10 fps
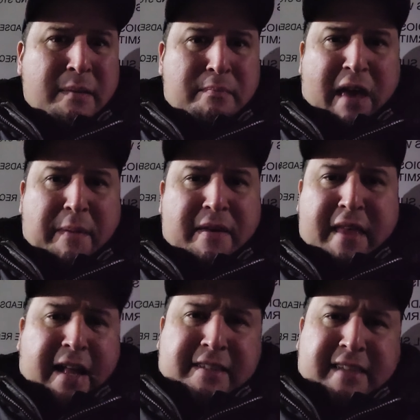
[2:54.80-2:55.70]
Maybe
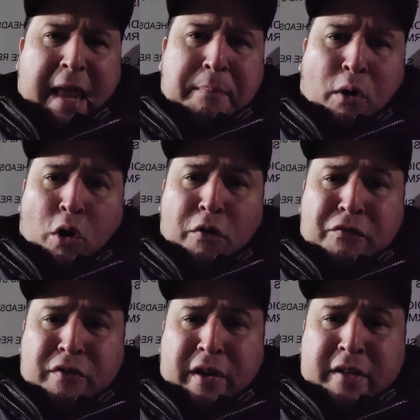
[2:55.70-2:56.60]
that's a
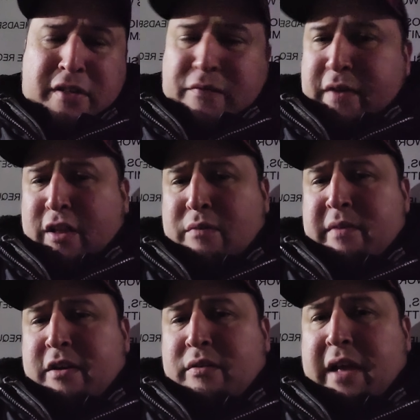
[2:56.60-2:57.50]
perfect
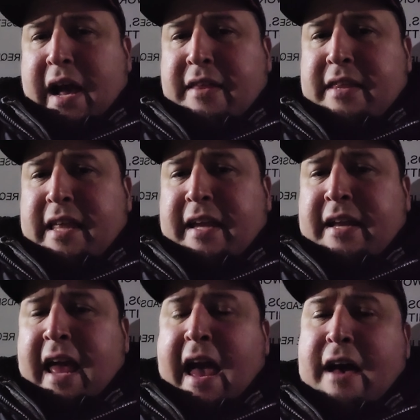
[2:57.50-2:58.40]
developmental guy that they
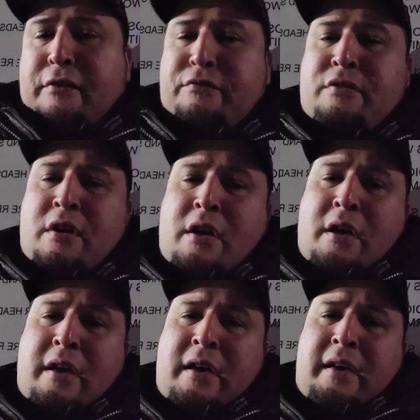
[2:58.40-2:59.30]
can have
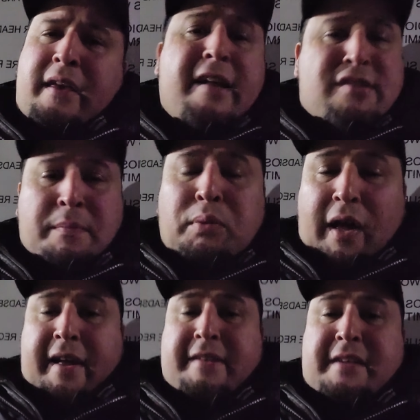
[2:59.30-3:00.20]
get some
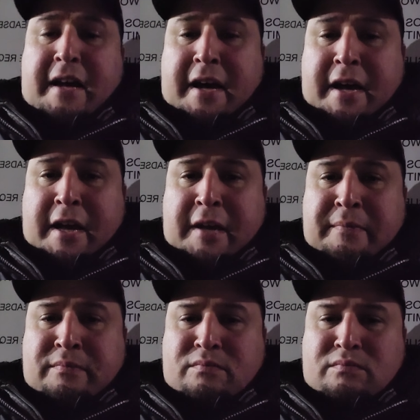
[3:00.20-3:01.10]
playing
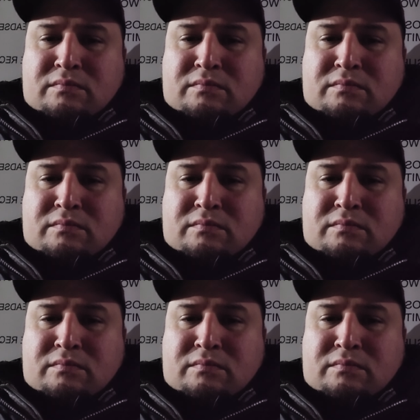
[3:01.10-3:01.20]
time